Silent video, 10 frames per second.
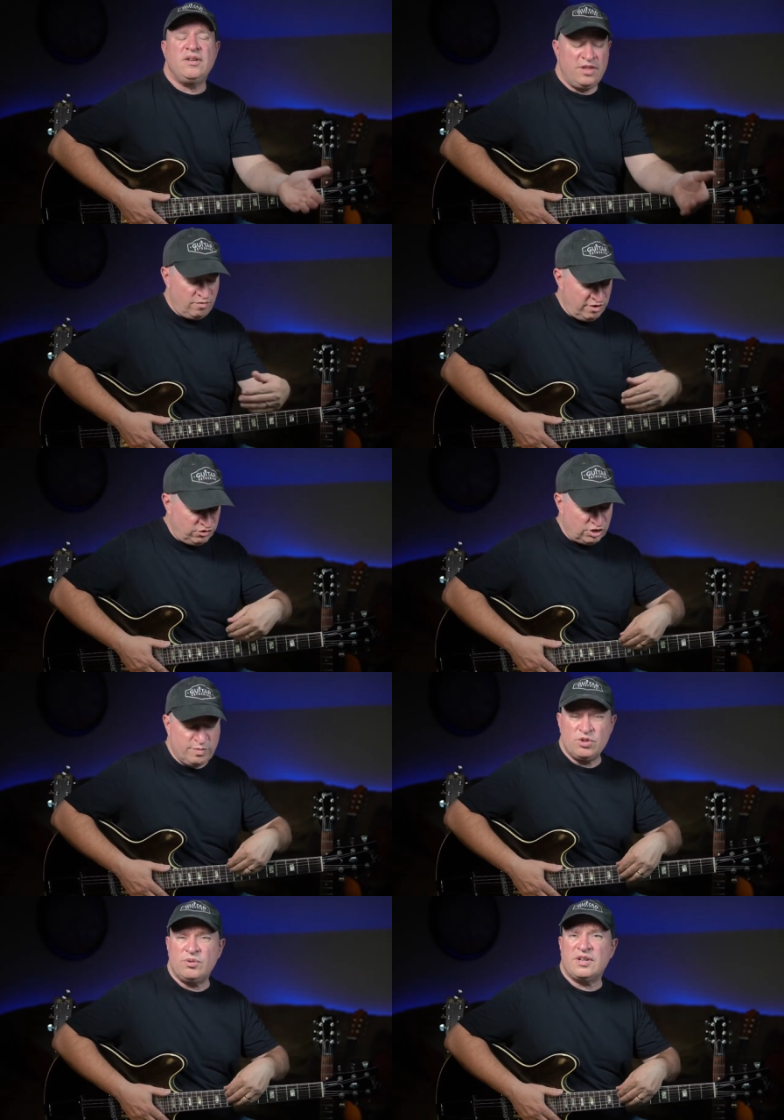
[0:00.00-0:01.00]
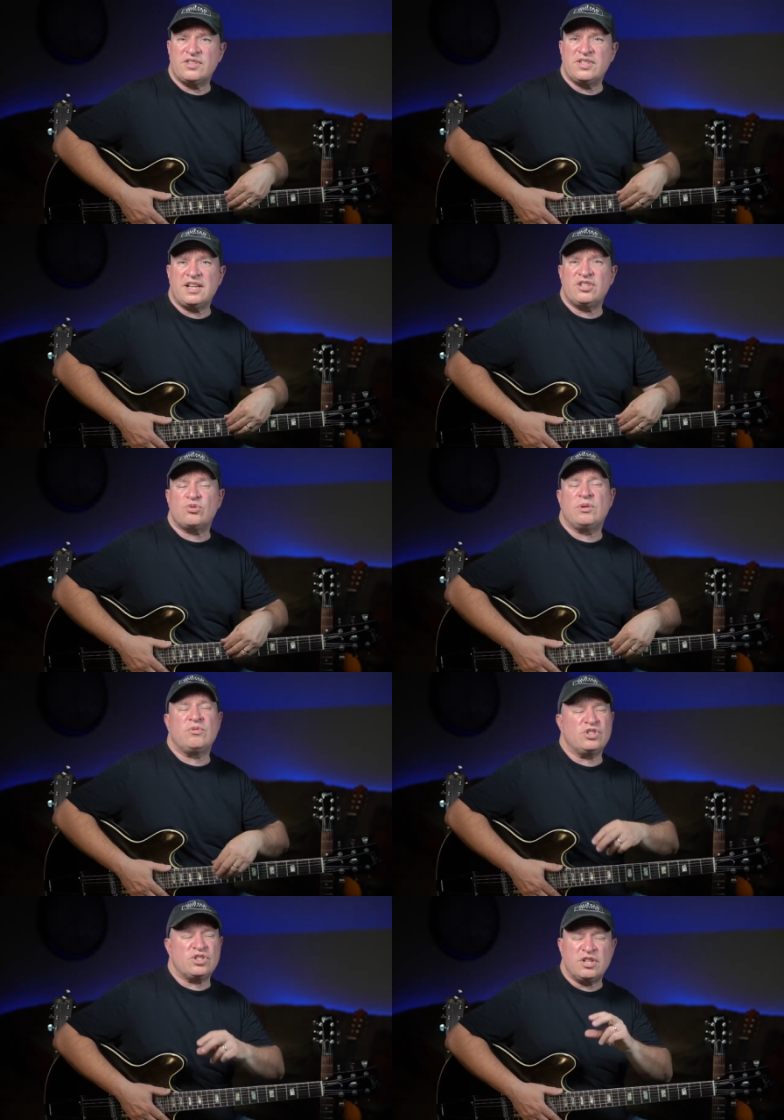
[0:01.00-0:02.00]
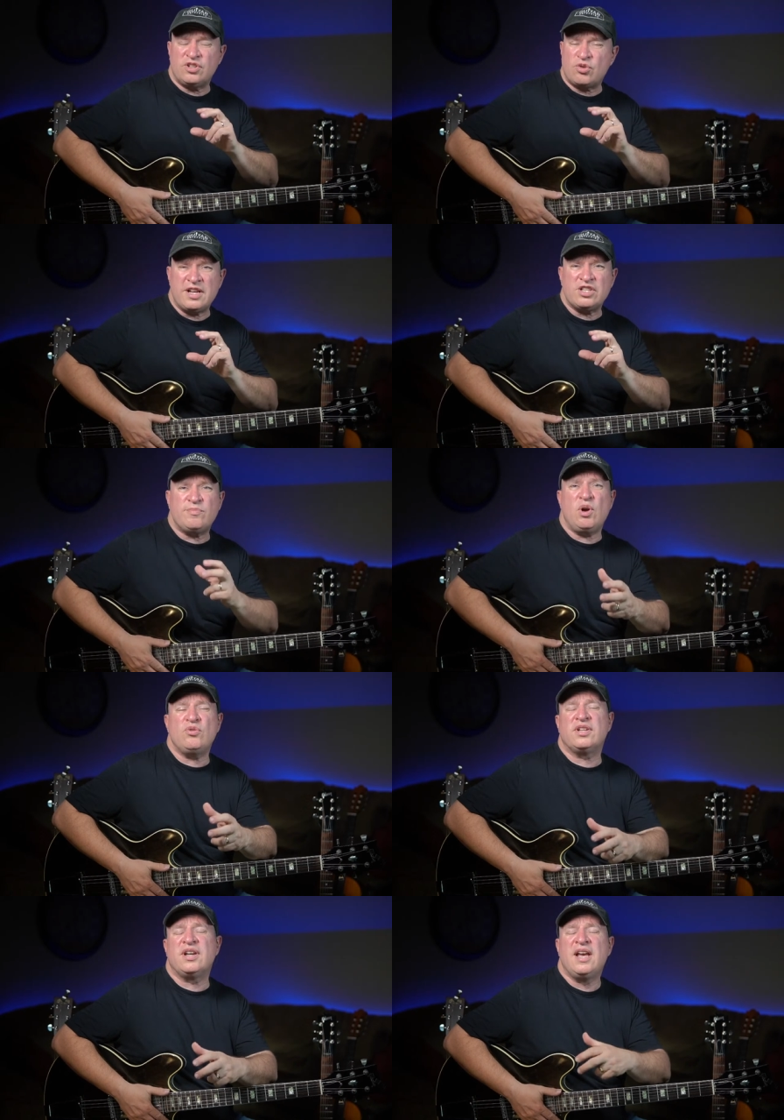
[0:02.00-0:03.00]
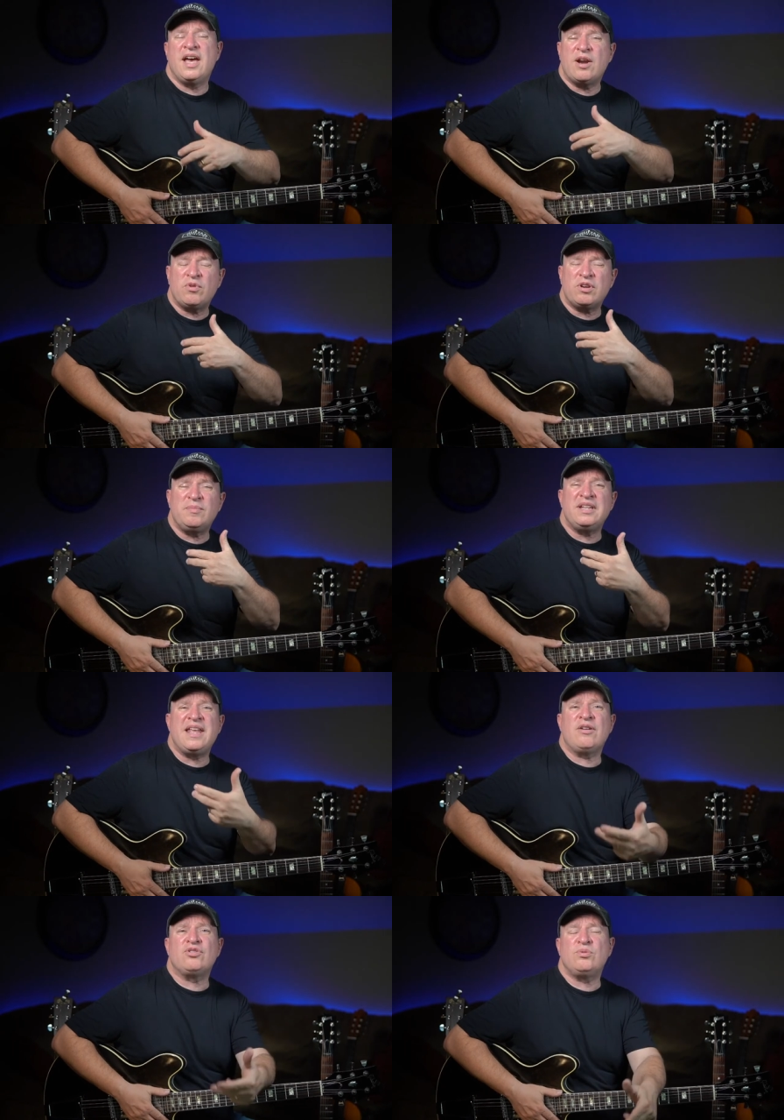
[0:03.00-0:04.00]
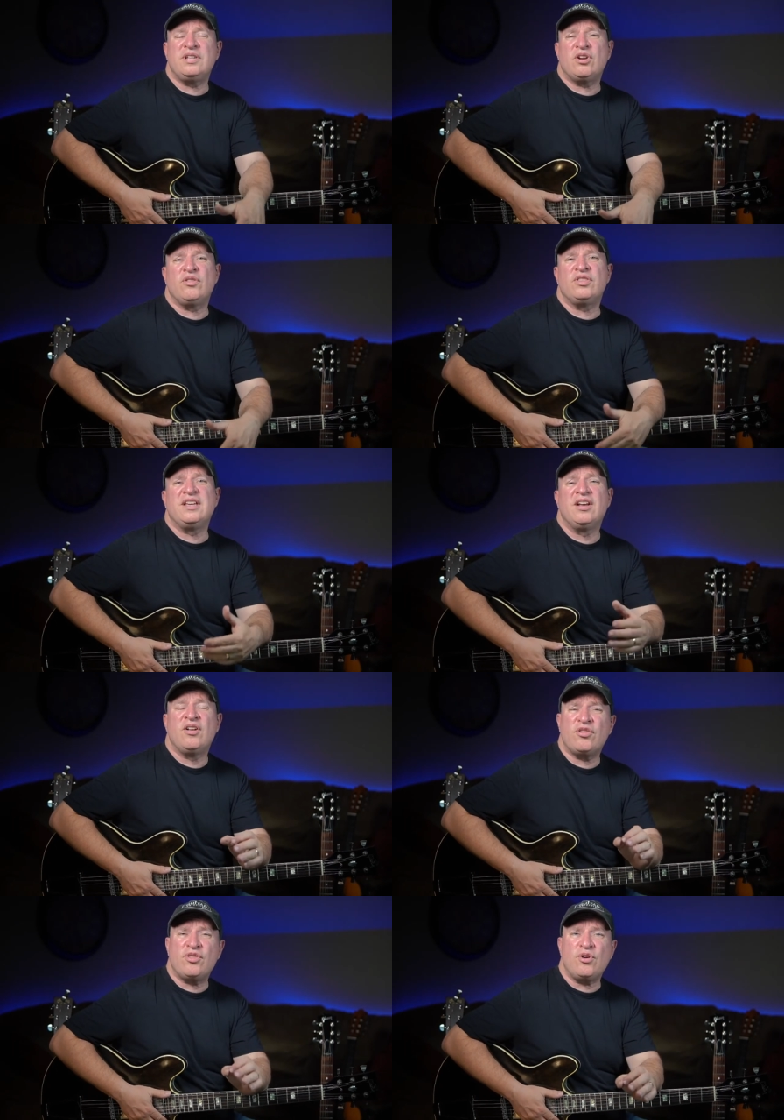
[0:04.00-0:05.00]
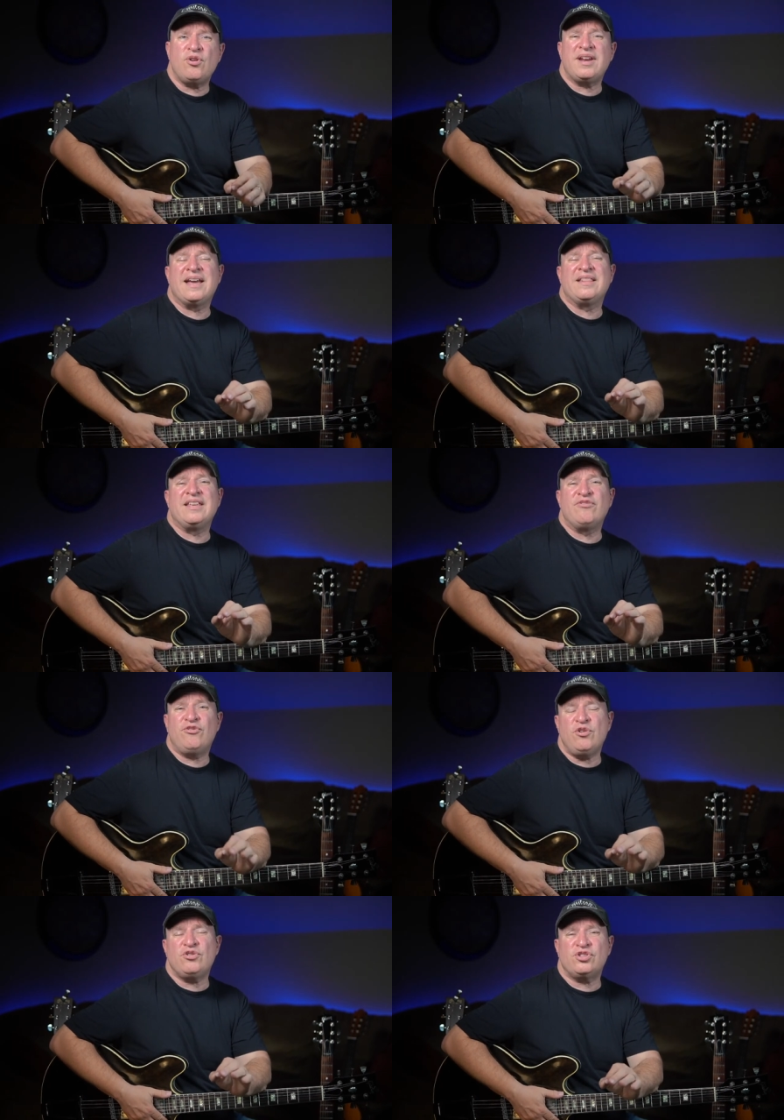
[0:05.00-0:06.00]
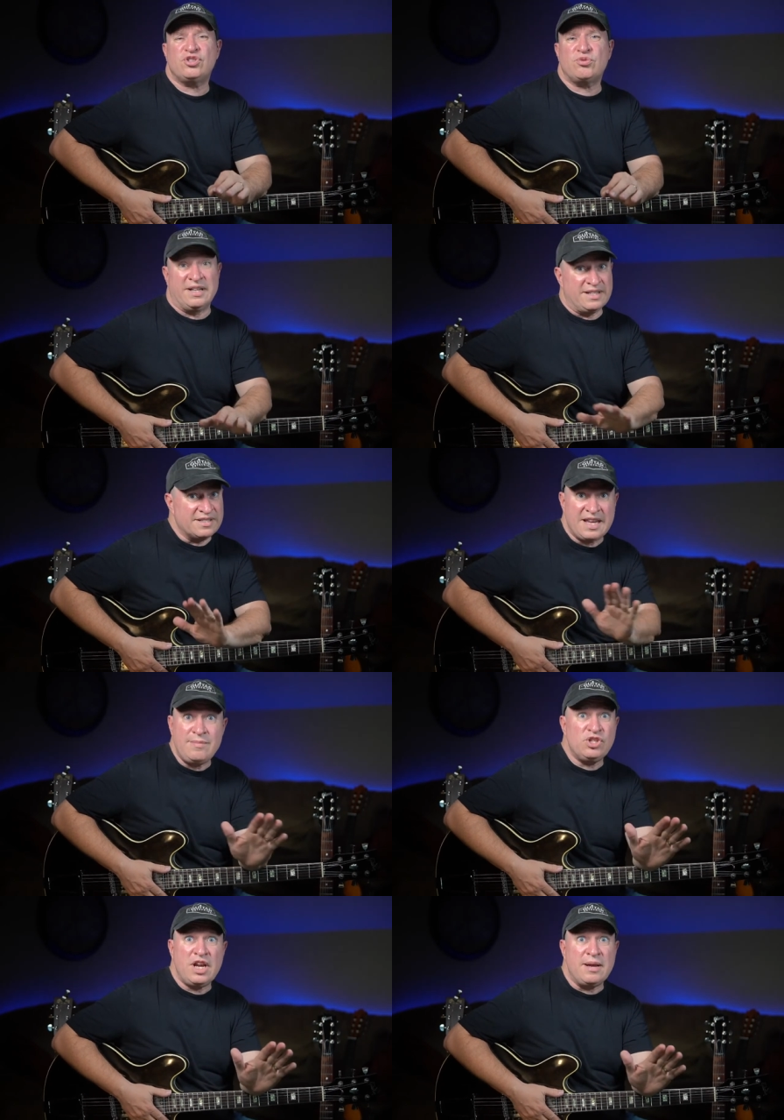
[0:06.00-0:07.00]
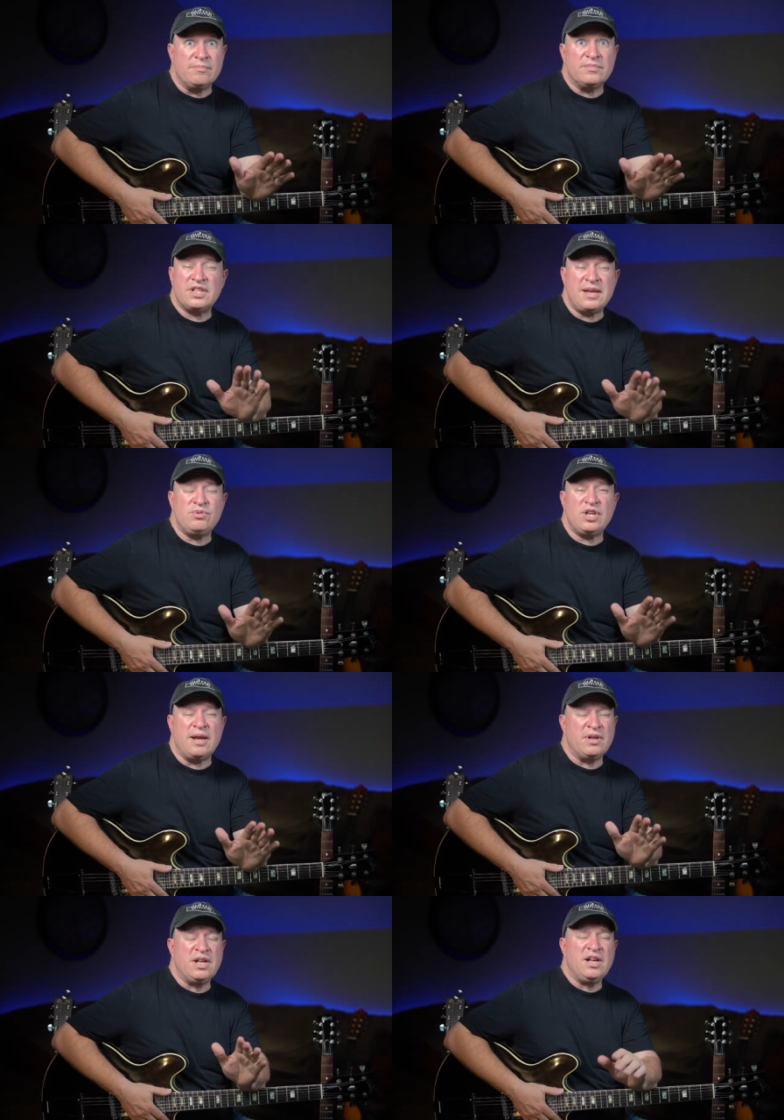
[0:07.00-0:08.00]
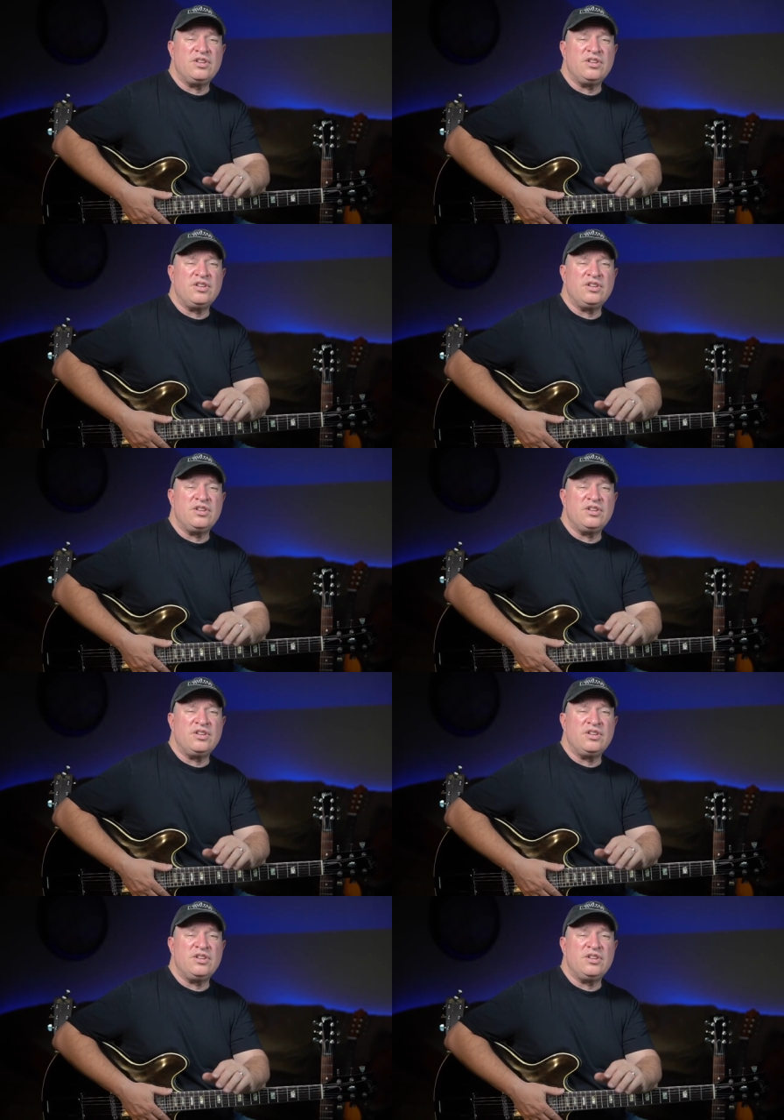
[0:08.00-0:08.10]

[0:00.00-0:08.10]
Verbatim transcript: that we've just been doing on the second string, we're just going to transpose it, and we're going to be now doing it on the third and the first string. Same shape, same shape.